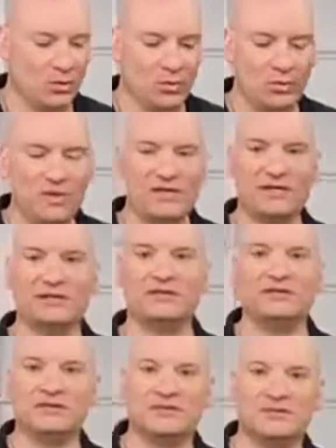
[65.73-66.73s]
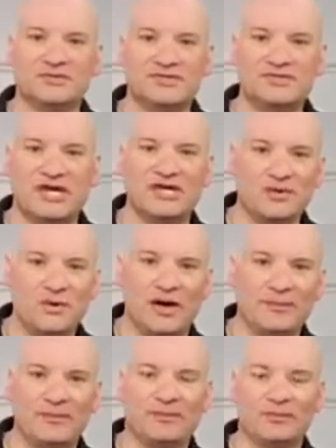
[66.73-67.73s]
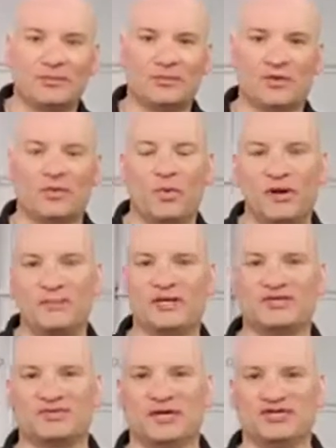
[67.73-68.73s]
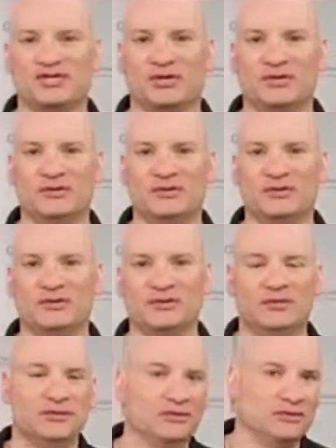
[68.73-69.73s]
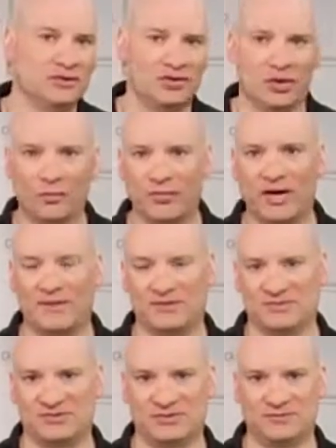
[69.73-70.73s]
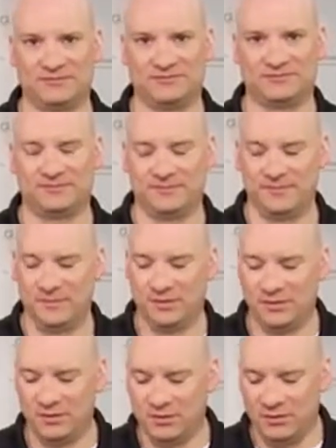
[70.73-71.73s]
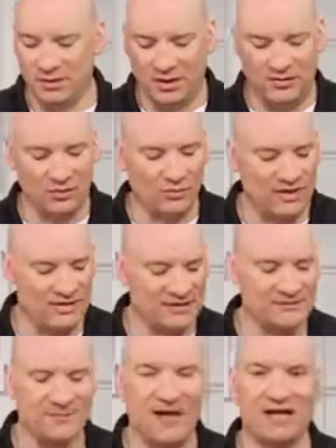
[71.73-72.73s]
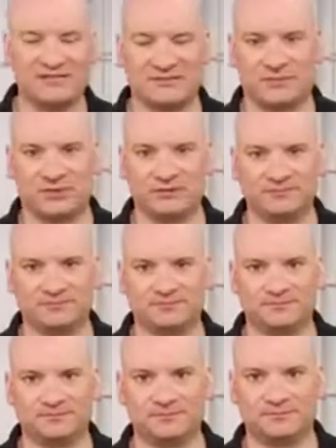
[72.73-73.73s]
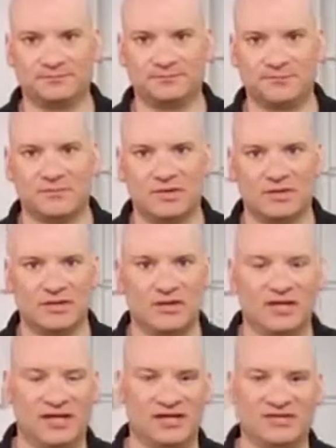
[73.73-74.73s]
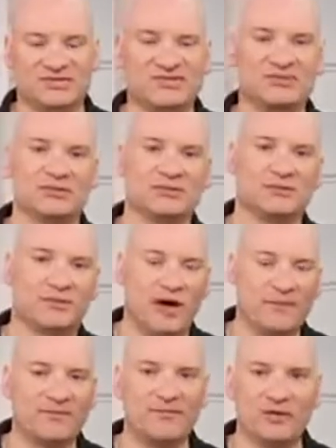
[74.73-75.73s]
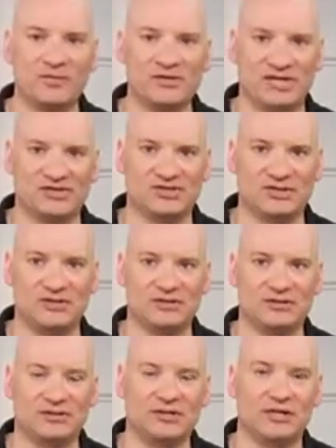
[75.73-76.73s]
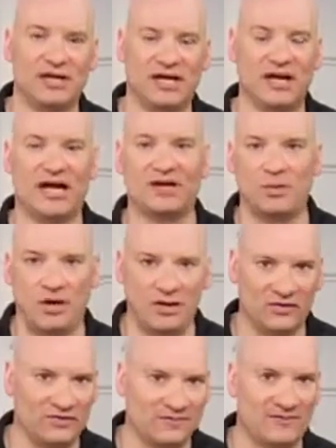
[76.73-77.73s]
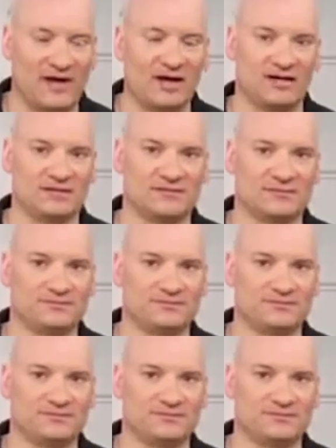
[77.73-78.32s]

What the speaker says: we can set you up with one mix ratio, no problems. And the way that's possible is proper formulation and high quality product.